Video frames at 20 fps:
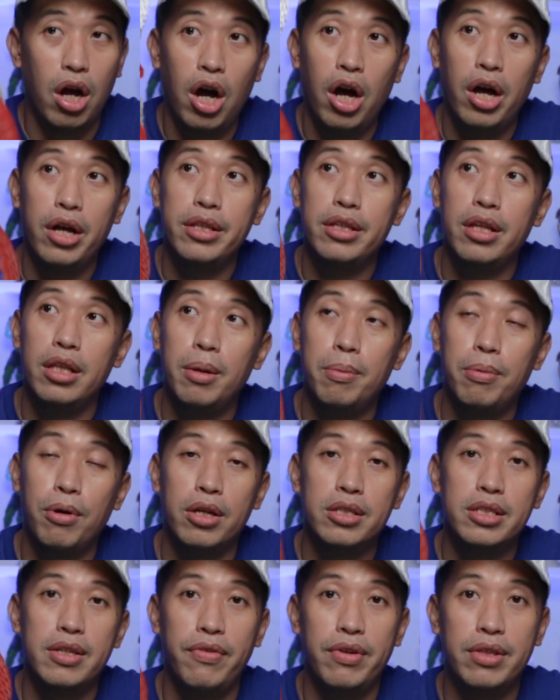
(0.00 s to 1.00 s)
on the
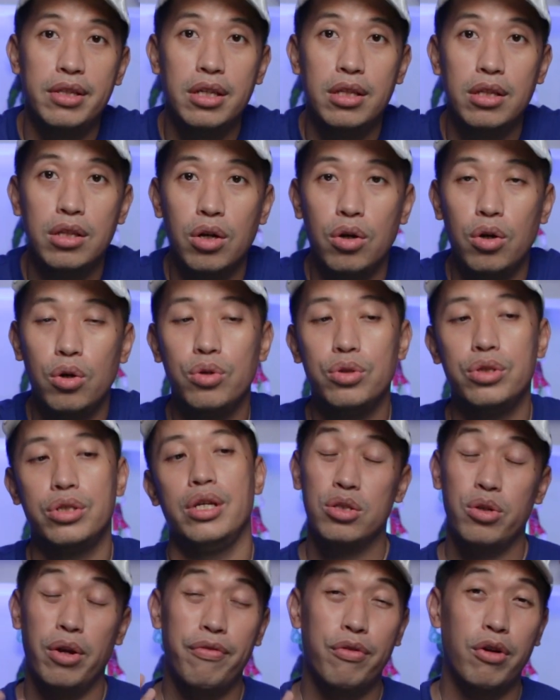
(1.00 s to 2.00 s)
Lebron 17 Lows.
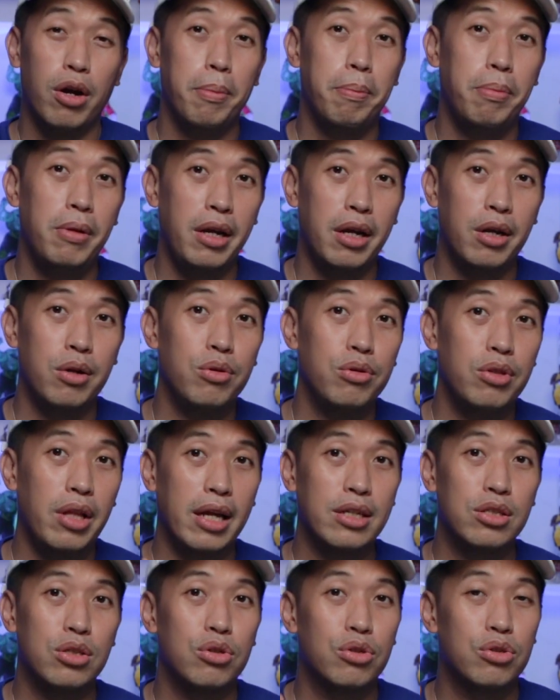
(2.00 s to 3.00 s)
So if you're a player who
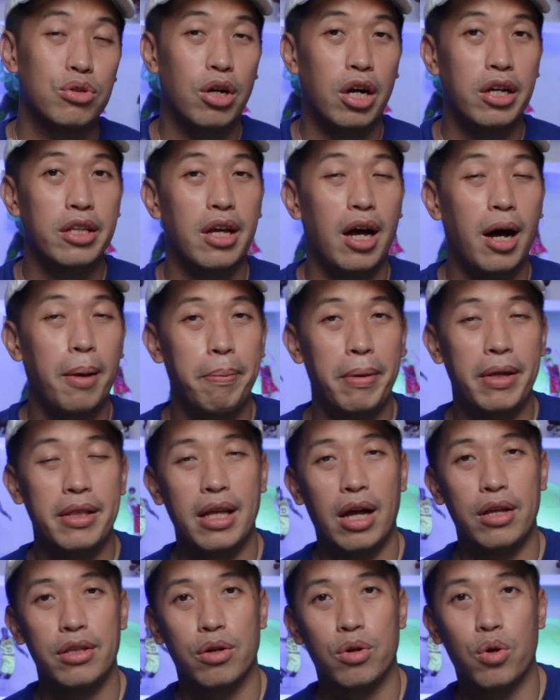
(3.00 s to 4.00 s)
likes to run up and
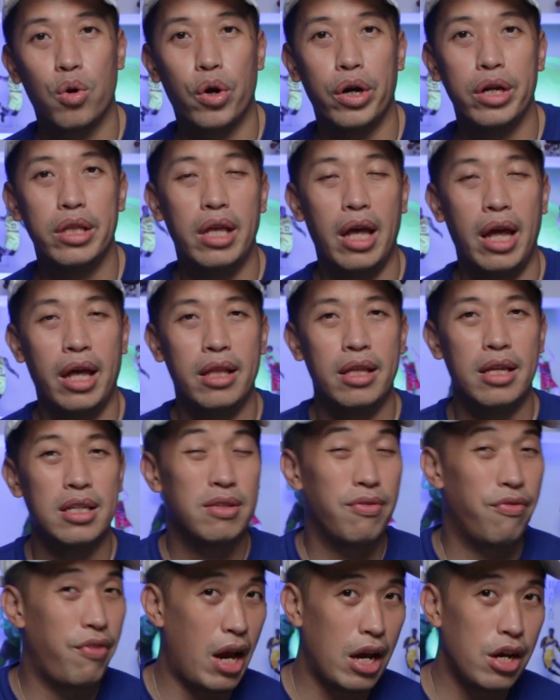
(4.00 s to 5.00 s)
down the court and
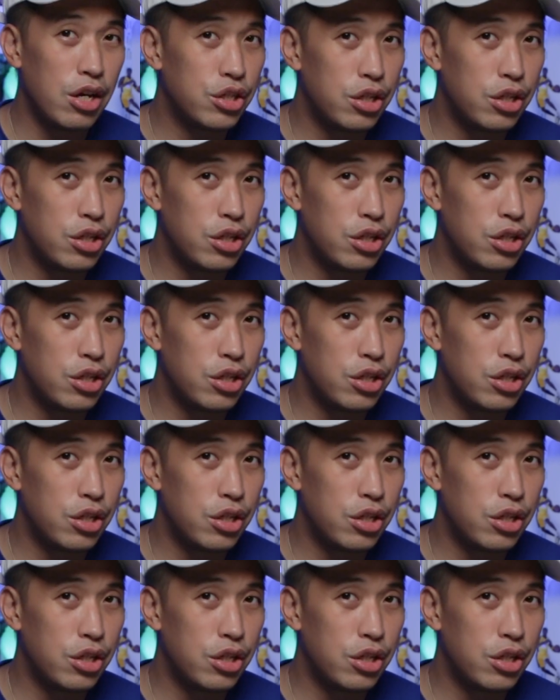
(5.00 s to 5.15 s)
is very